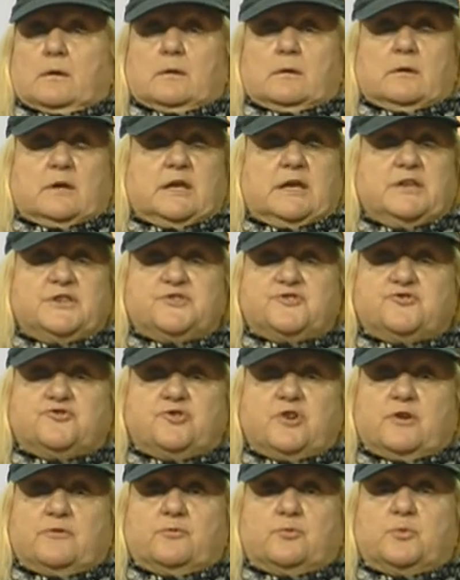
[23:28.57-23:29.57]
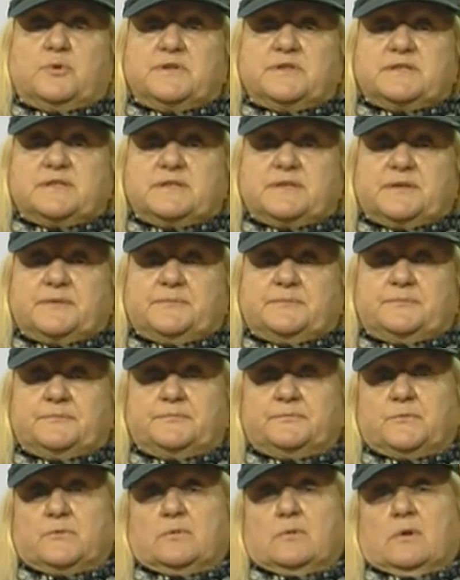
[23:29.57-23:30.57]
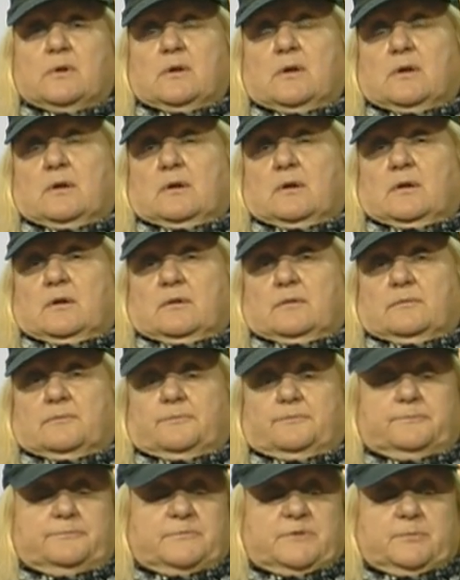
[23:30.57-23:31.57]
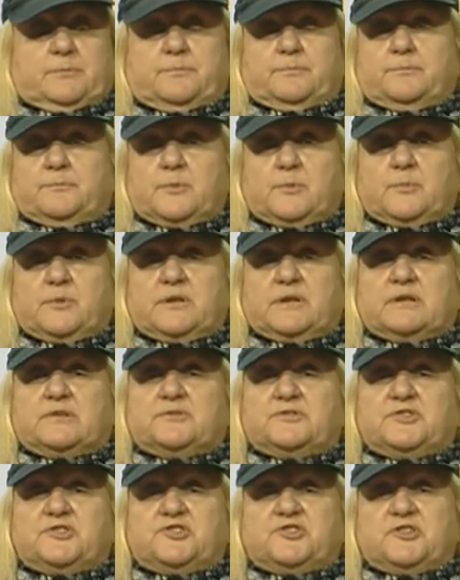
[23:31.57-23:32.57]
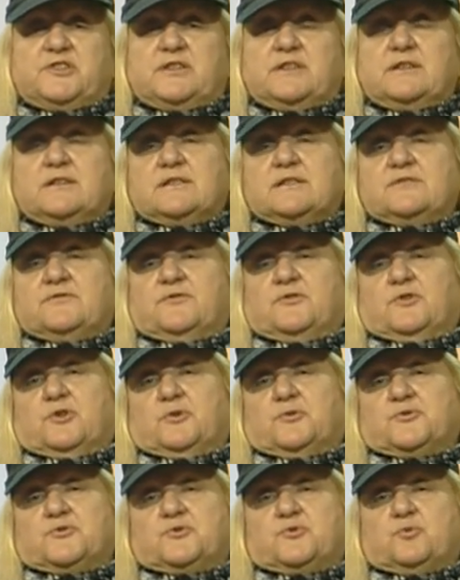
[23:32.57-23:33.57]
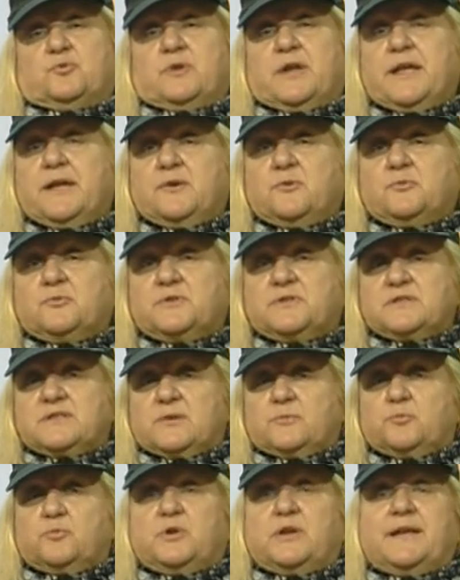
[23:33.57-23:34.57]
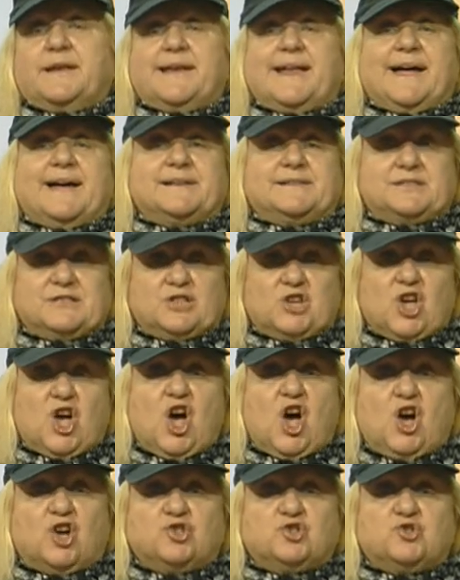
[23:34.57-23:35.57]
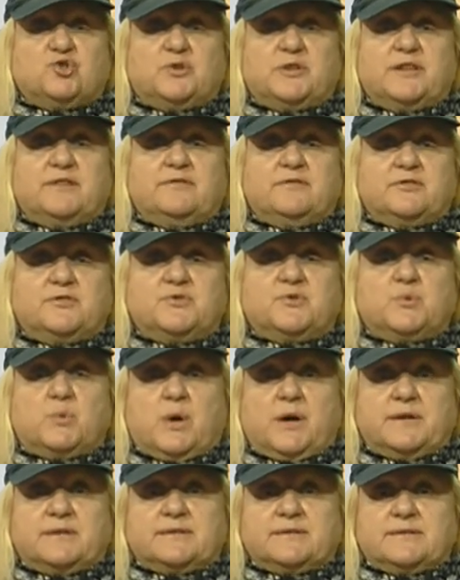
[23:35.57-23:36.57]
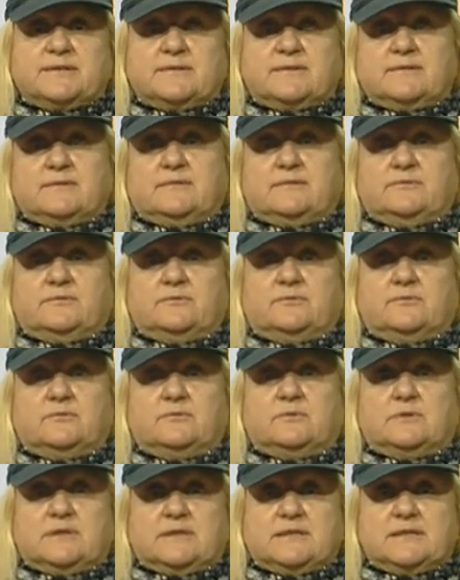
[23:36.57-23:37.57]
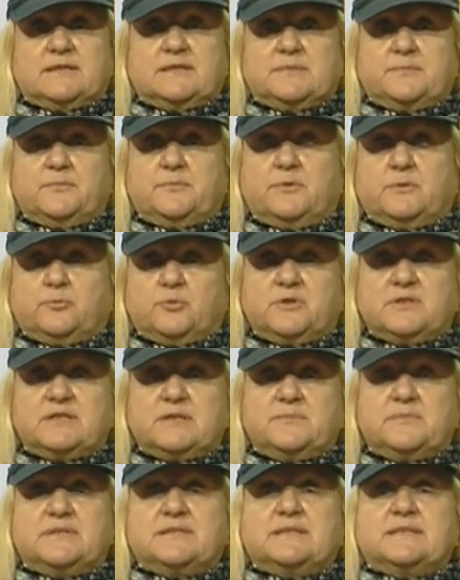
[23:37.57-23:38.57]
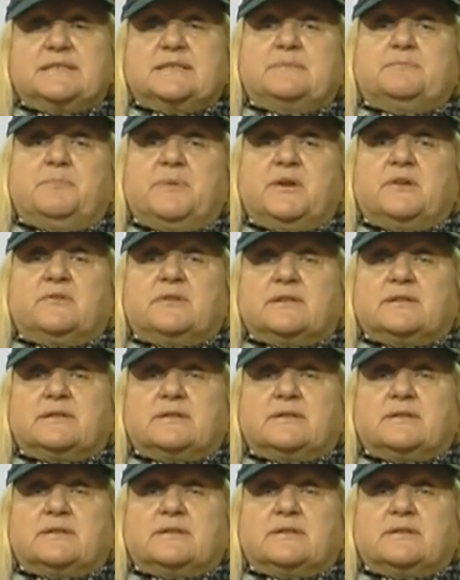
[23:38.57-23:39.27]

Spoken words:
history of wisdom. The biblical teaching is, for those who lack wisdom, we can ask God to give it to us. Wisdom is a spirit.